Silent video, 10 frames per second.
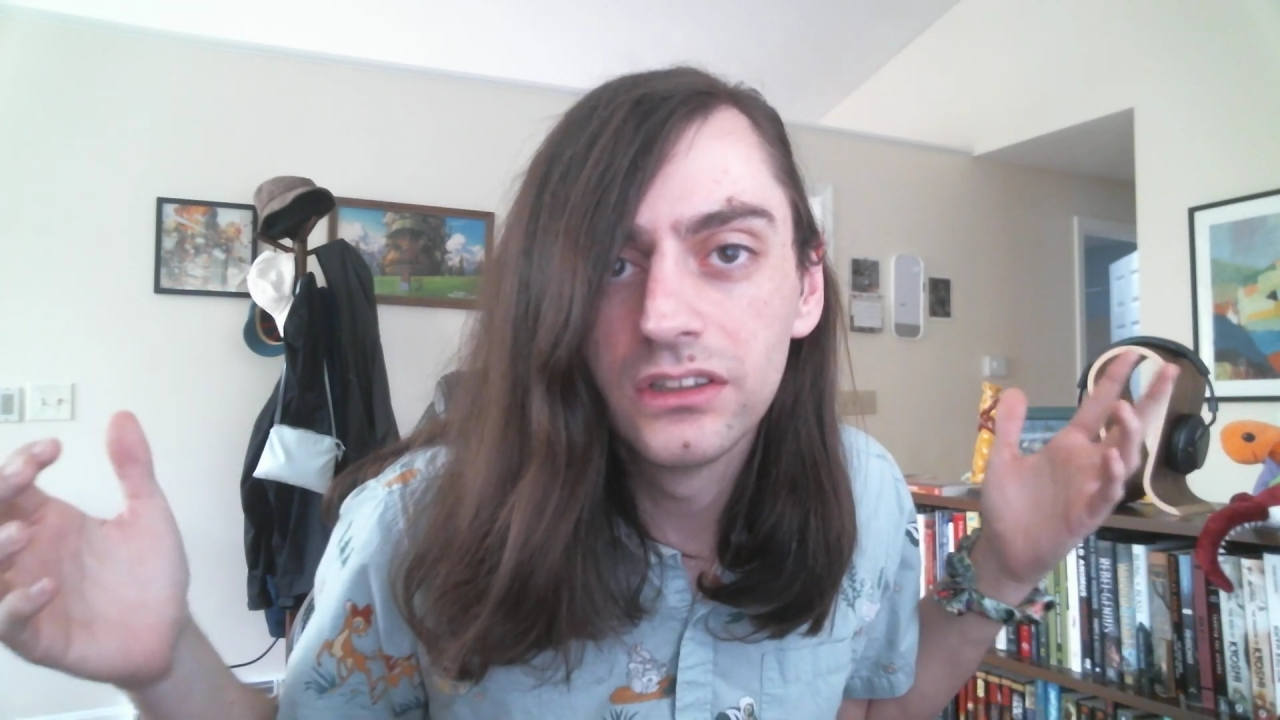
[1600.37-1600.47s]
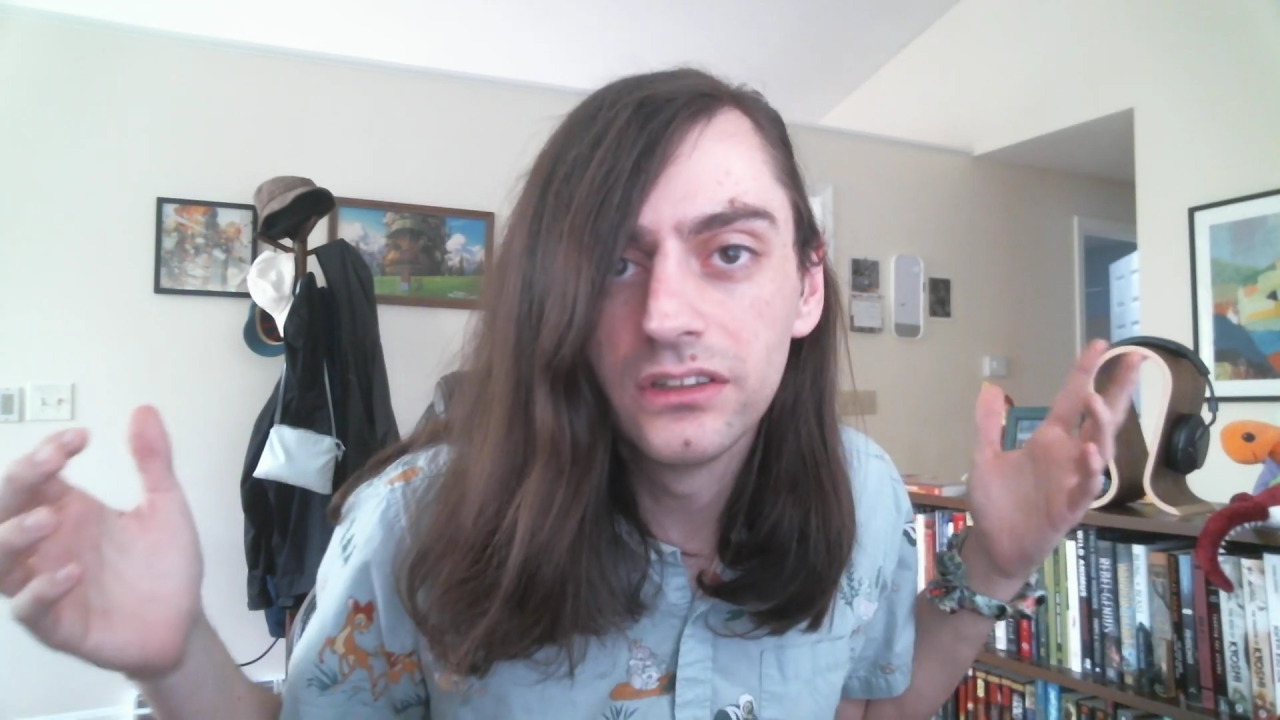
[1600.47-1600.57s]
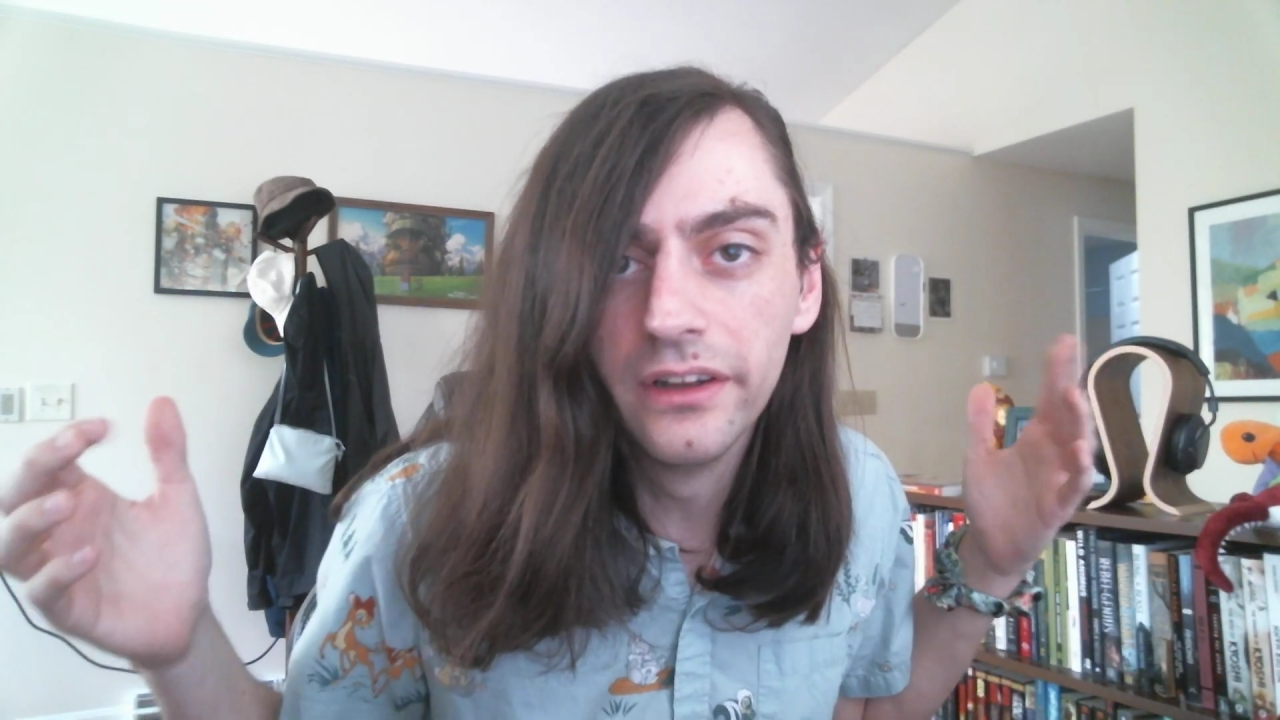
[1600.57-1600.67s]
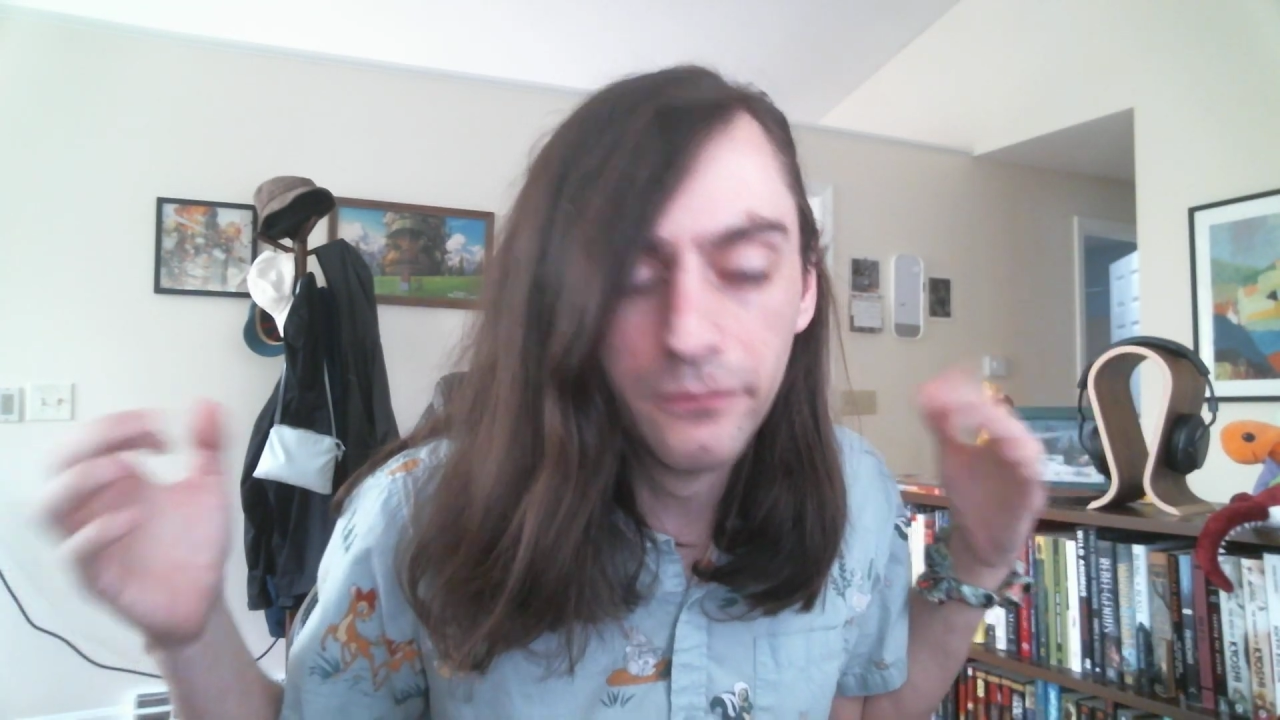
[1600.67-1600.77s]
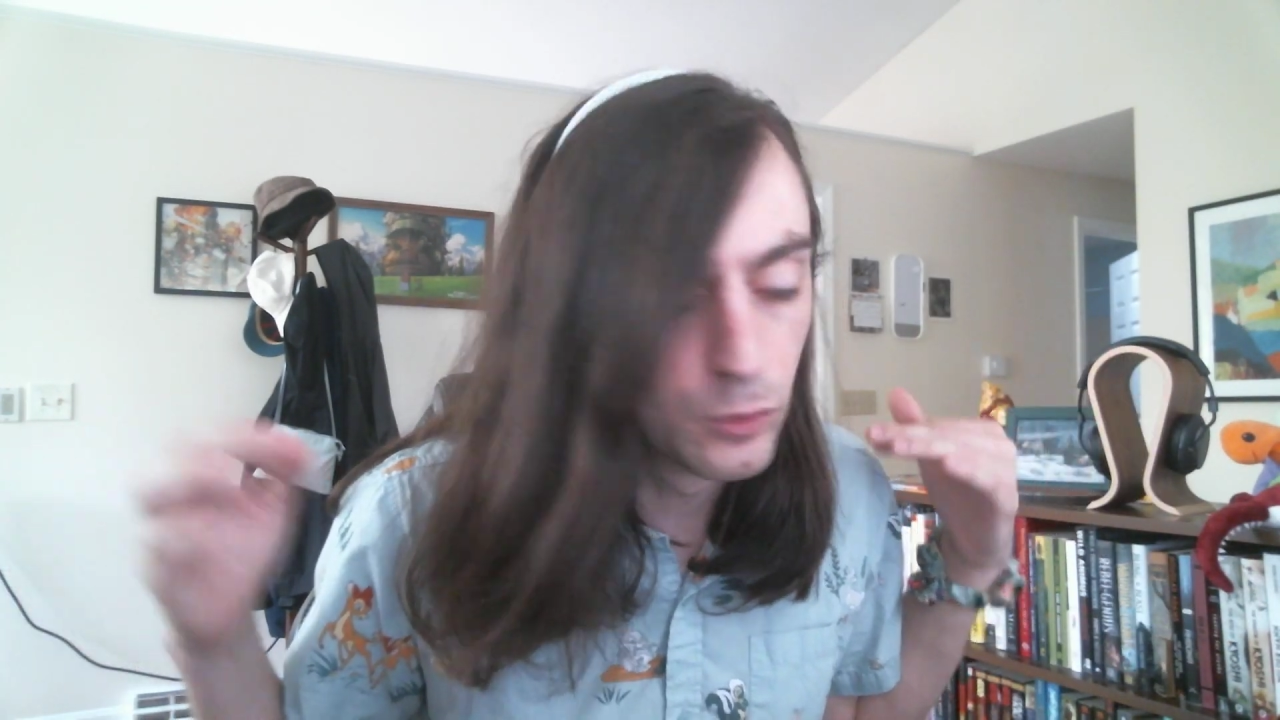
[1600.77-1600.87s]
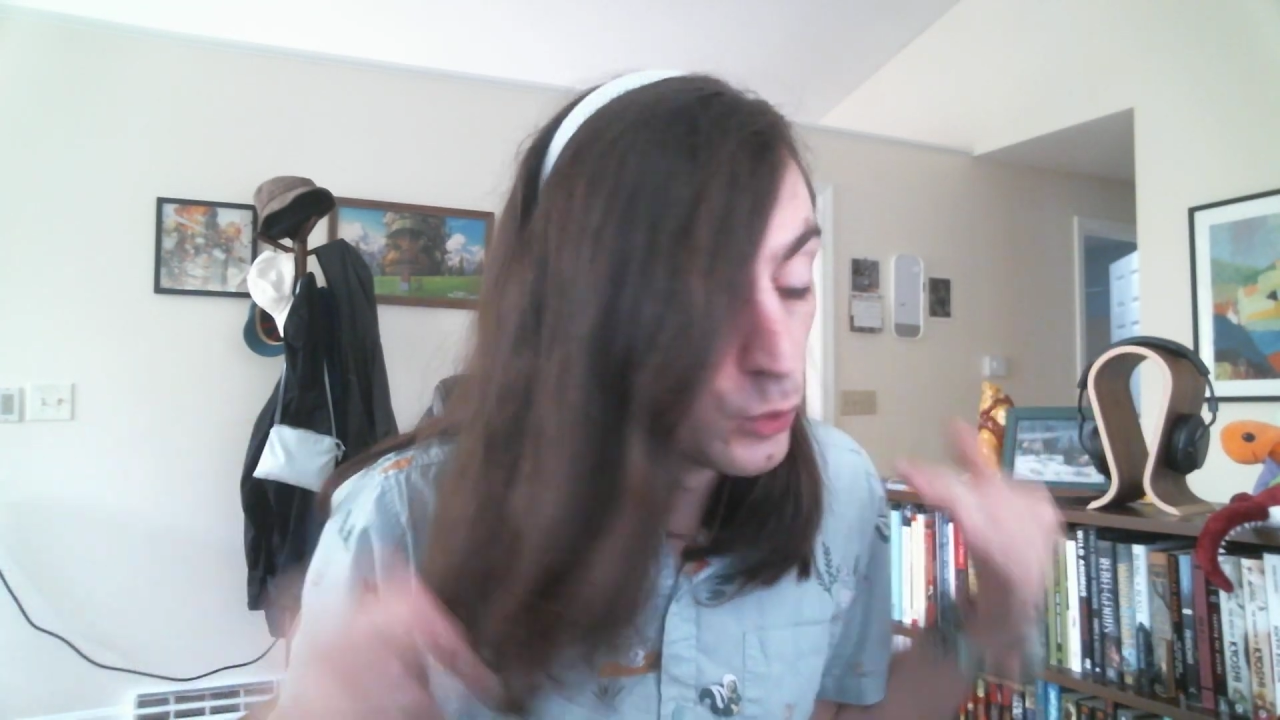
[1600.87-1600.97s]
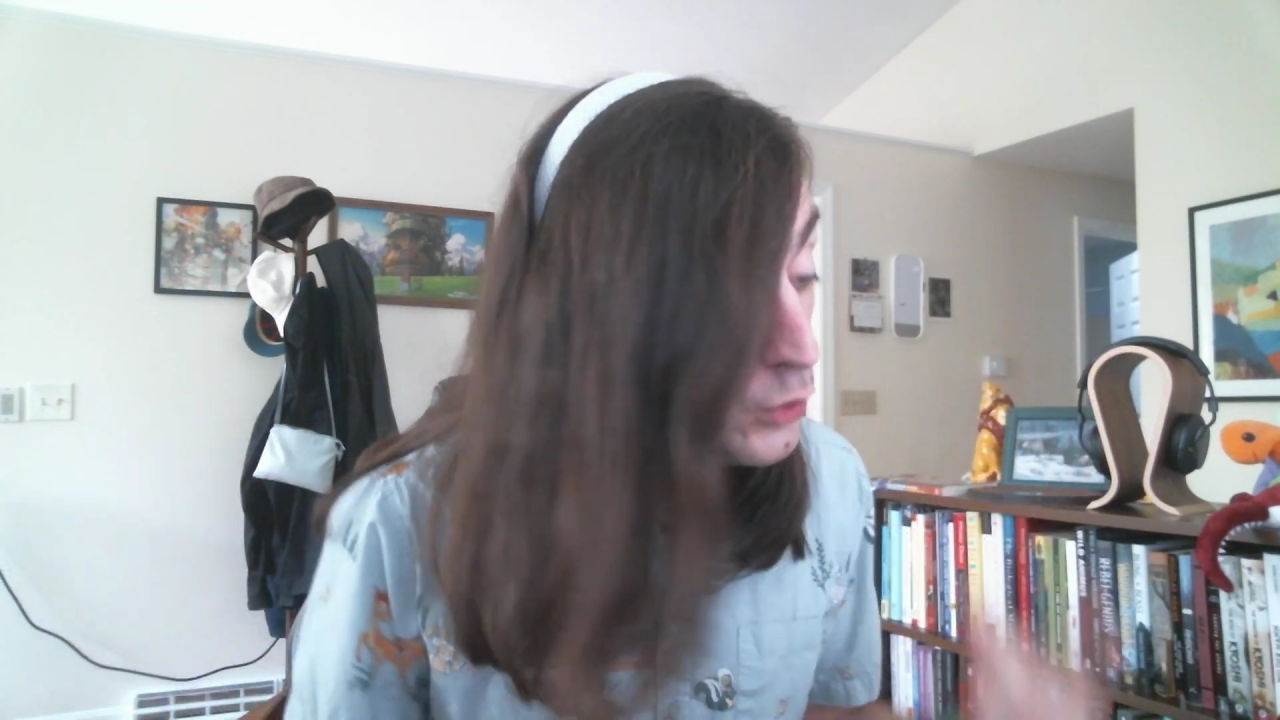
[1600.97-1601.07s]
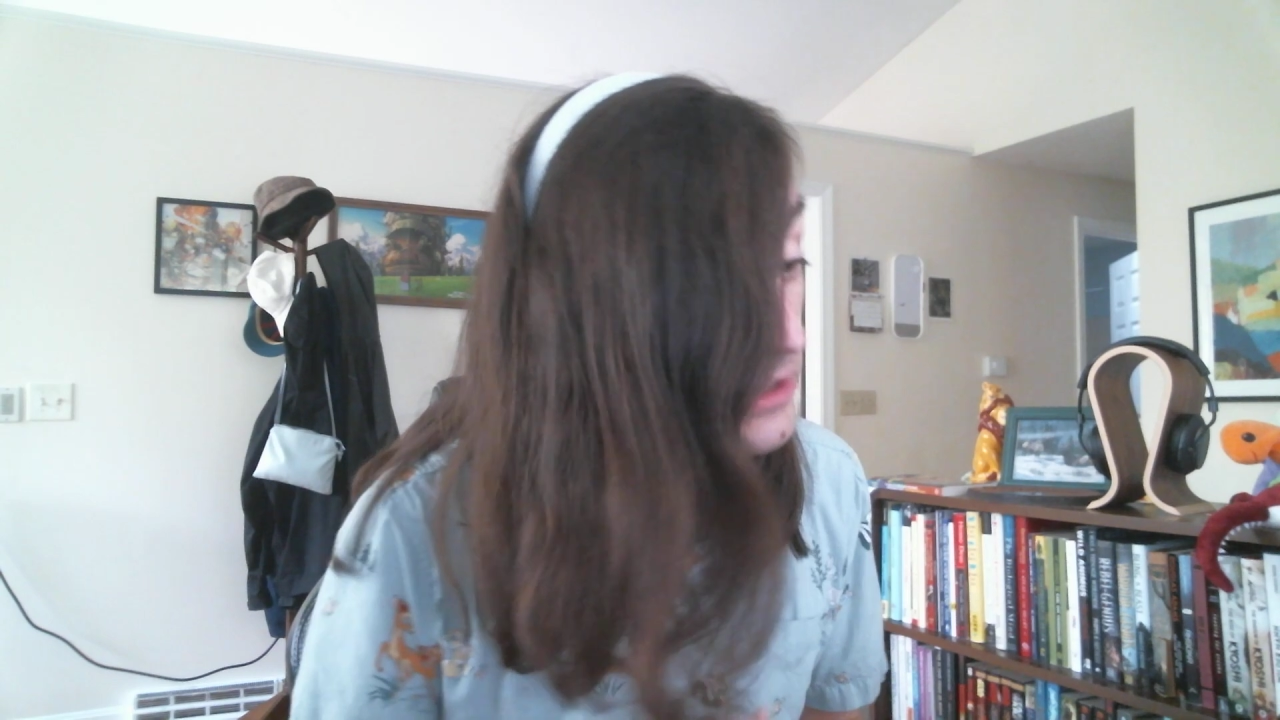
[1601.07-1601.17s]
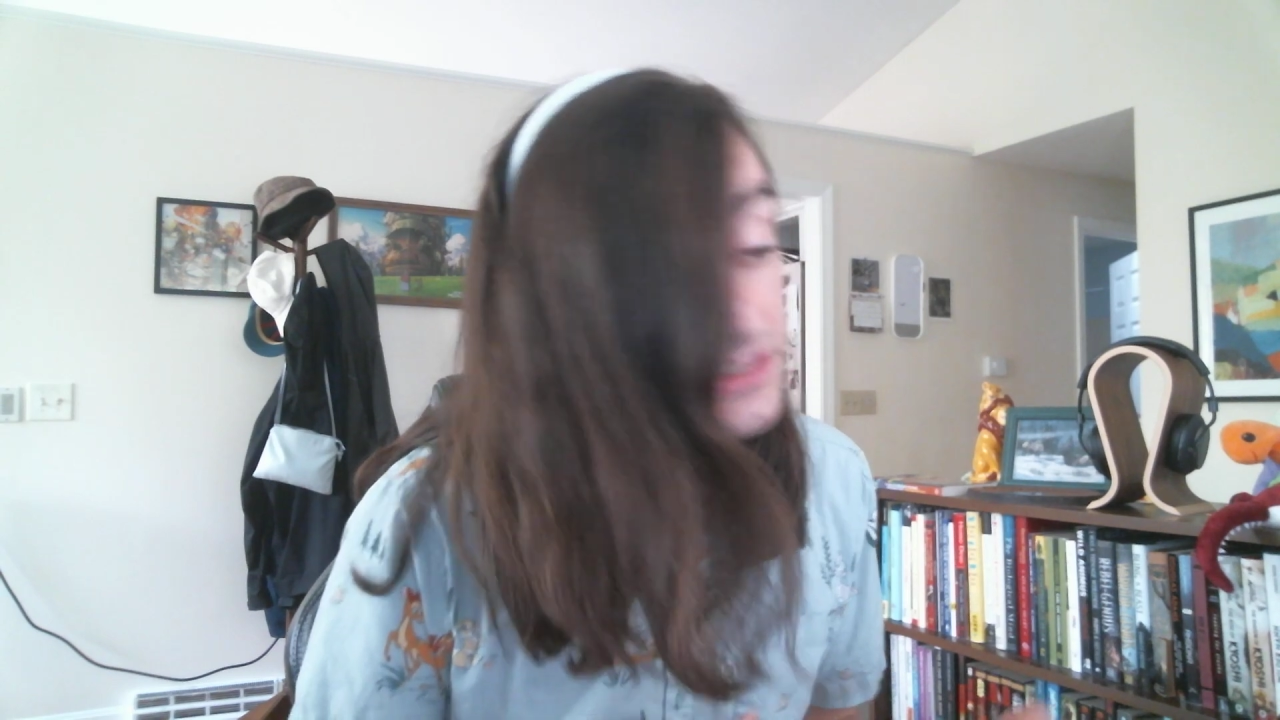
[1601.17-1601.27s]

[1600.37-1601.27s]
and ruin